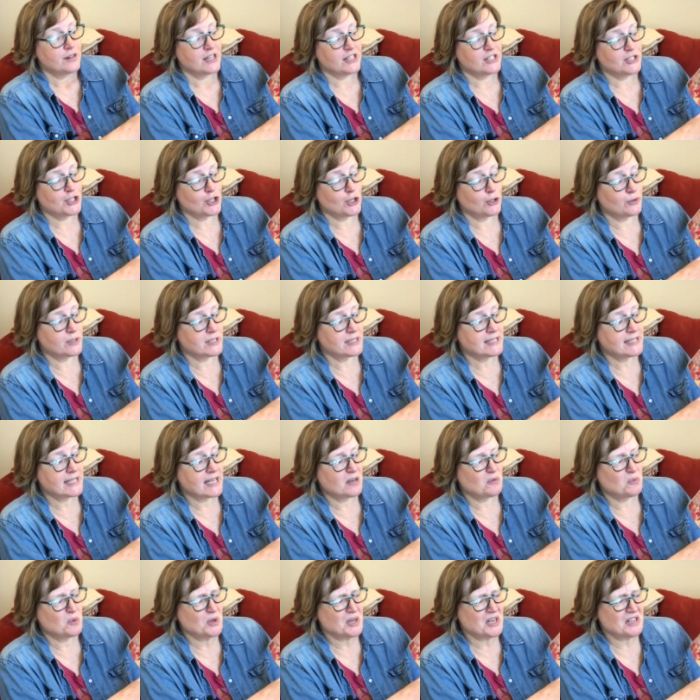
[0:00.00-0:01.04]
The children
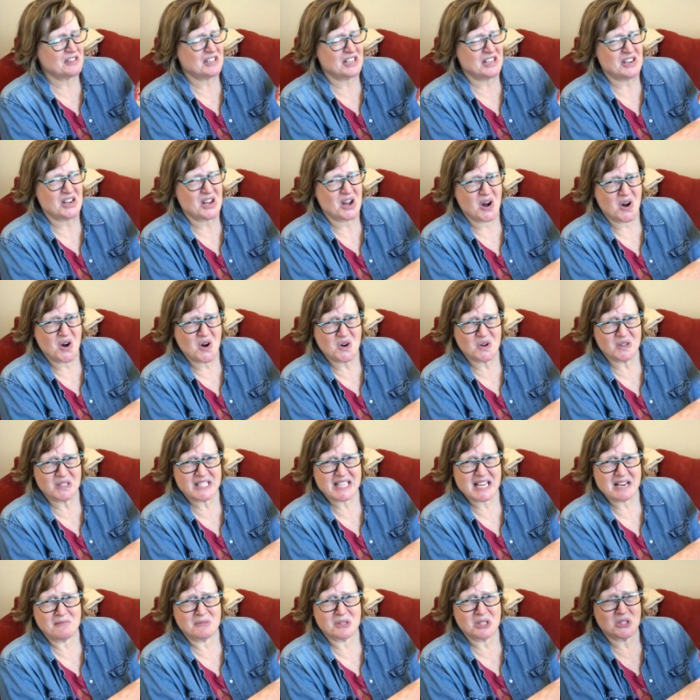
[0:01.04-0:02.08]
said, "We're in the nose?
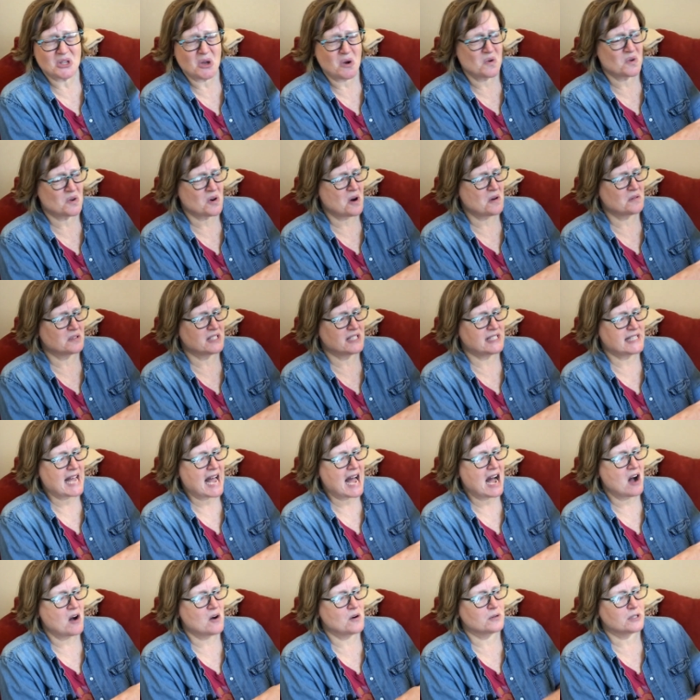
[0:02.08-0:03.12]
I'm so grossed
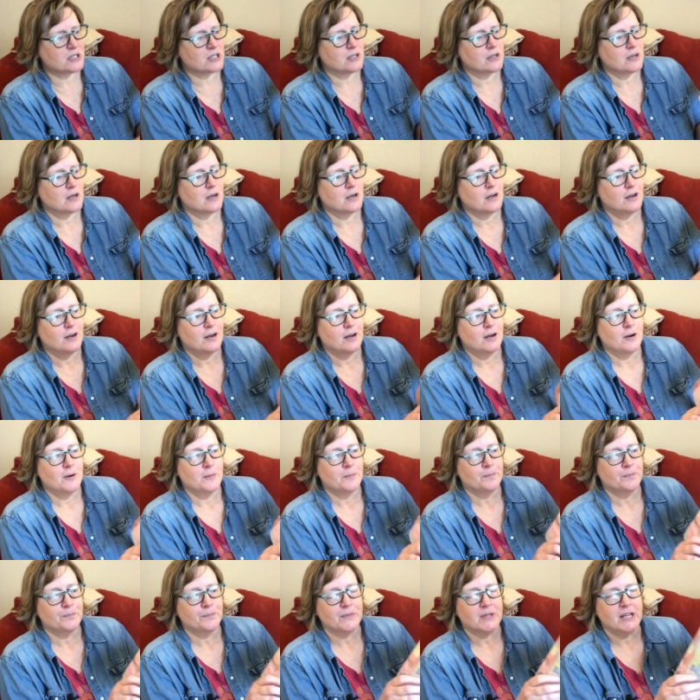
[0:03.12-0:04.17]
out."
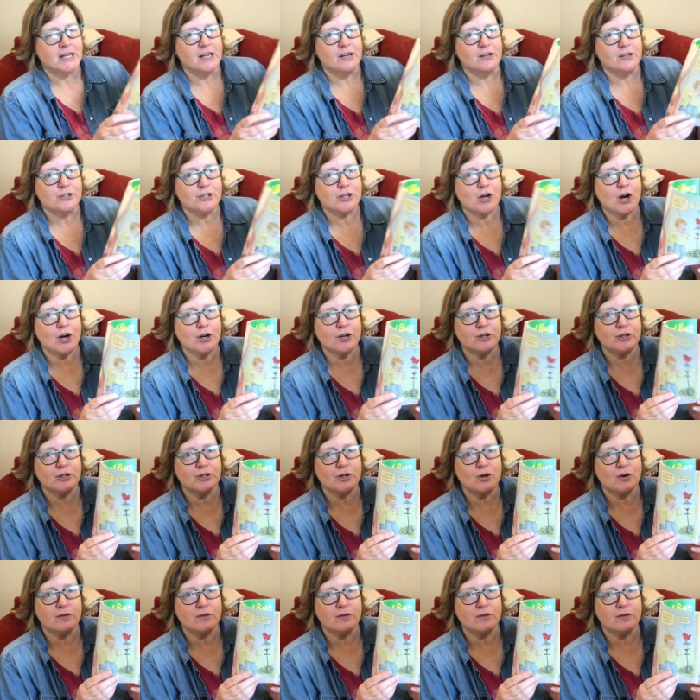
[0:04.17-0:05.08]
Here's Arnold